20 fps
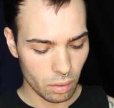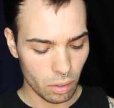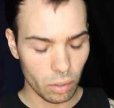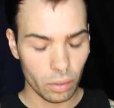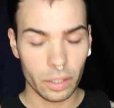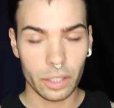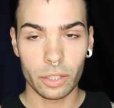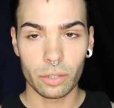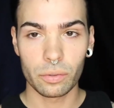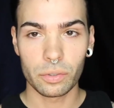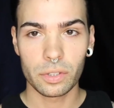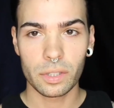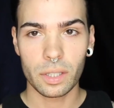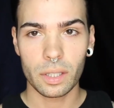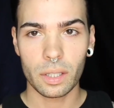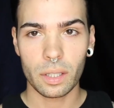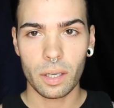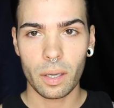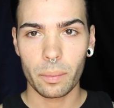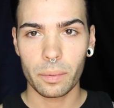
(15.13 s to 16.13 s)
already used
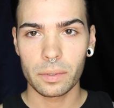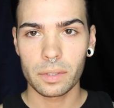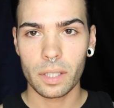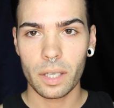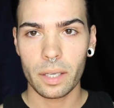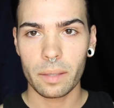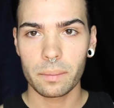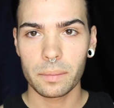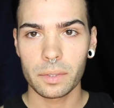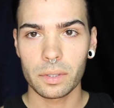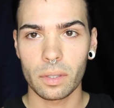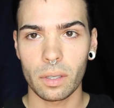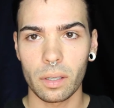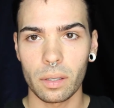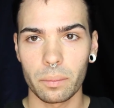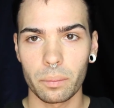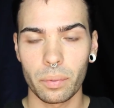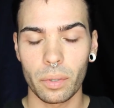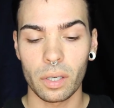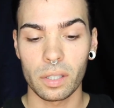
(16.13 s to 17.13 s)
it a couple times
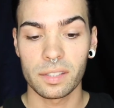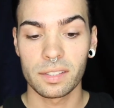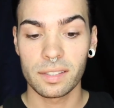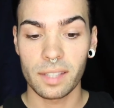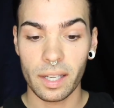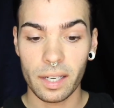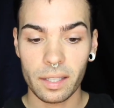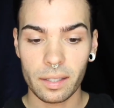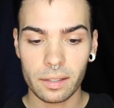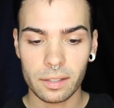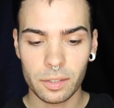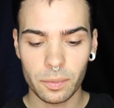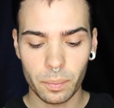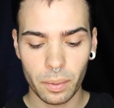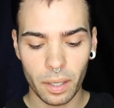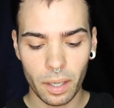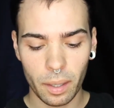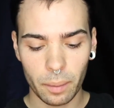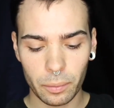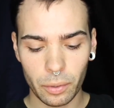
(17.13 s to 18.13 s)
on prosthetics,
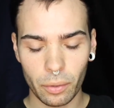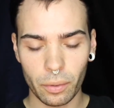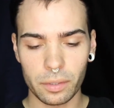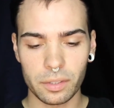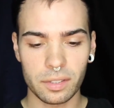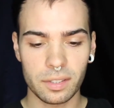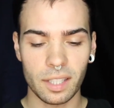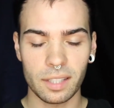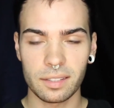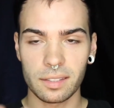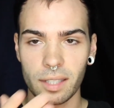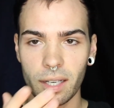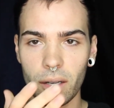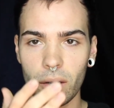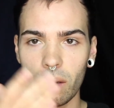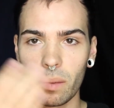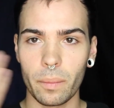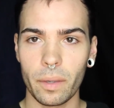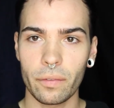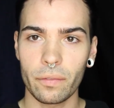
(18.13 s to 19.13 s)
but I'm going to test it
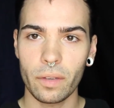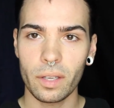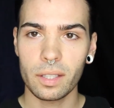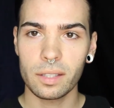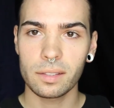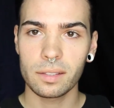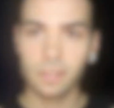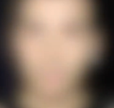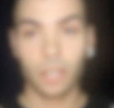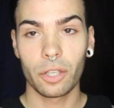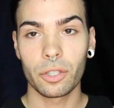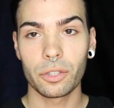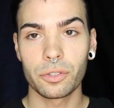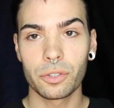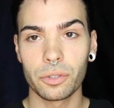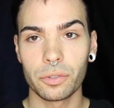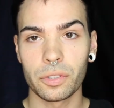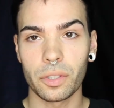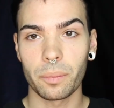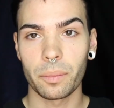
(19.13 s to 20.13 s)
out on my face. It could
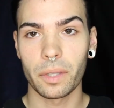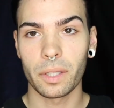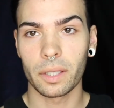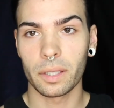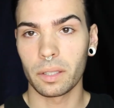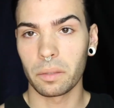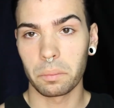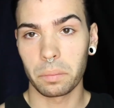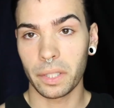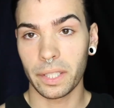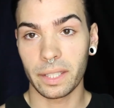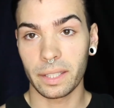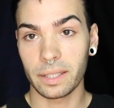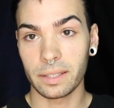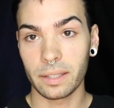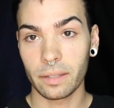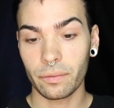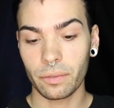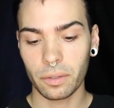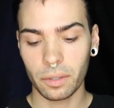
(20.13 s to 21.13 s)
do something completely
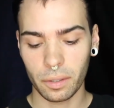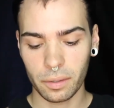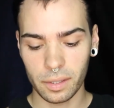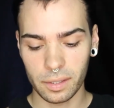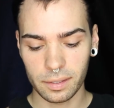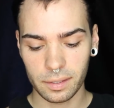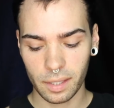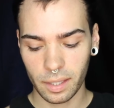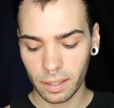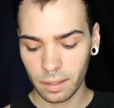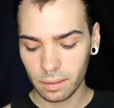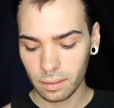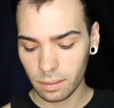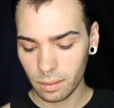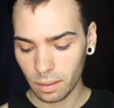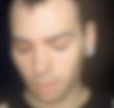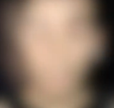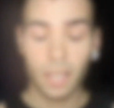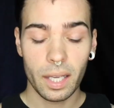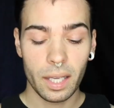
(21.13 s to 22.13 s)
different on the skin
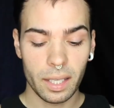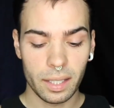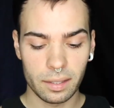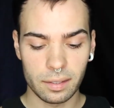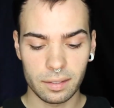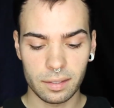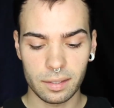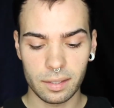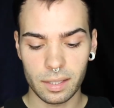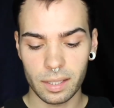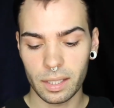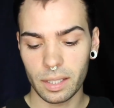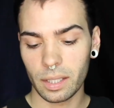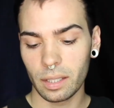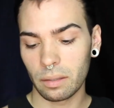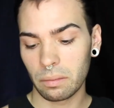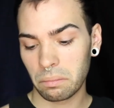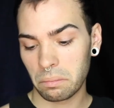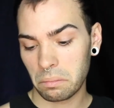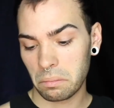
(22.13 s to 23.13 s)
and
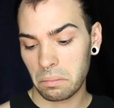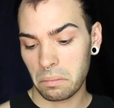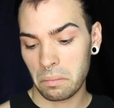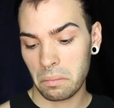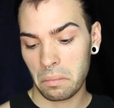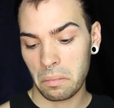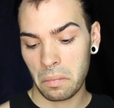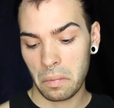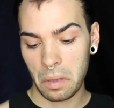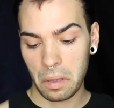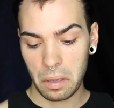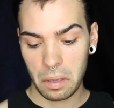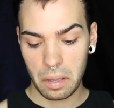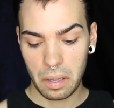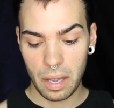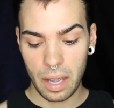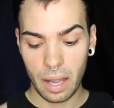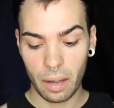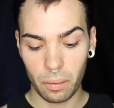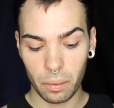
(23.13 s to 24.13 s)
see
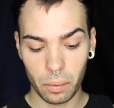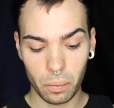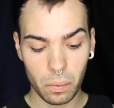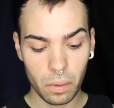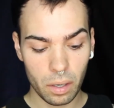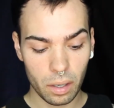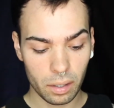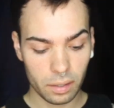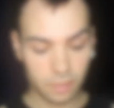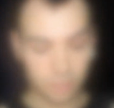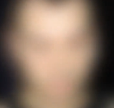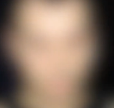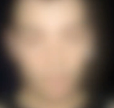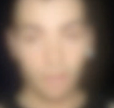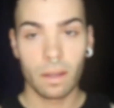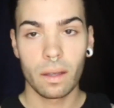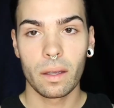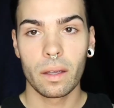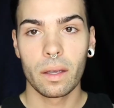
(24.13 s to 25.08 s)
how it works.